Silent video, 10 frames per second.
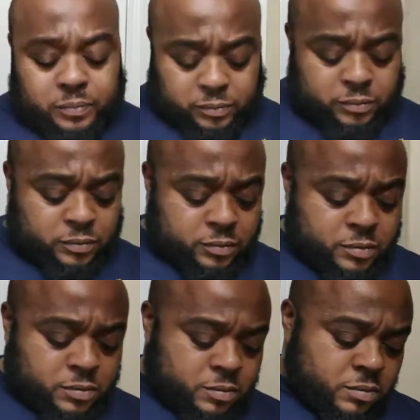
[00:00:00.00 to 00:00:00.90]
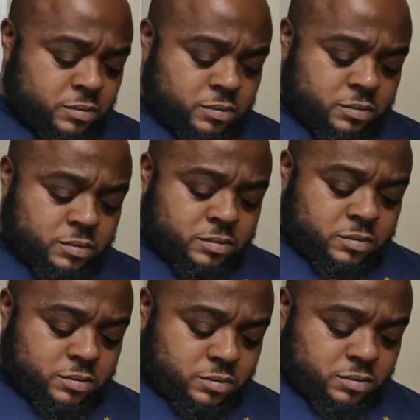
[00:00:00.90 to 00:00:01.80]

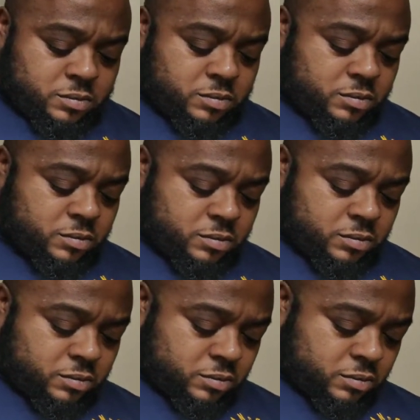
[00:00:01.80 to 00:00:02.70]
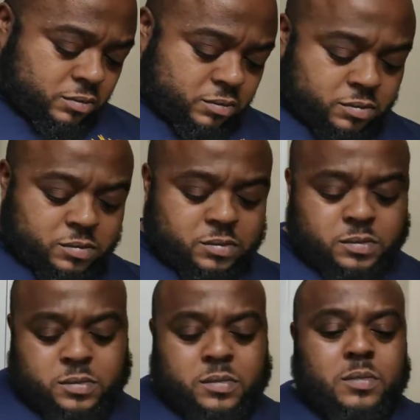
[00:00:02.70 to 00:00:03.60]

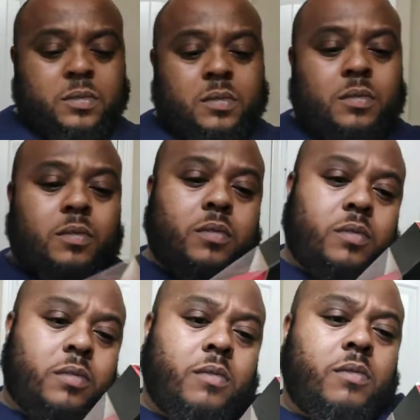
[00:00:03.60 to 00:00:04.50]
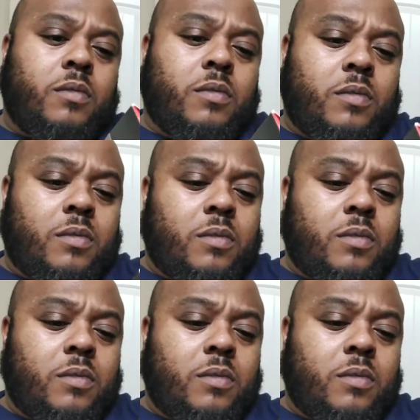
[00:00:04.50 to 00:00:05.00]
(silence)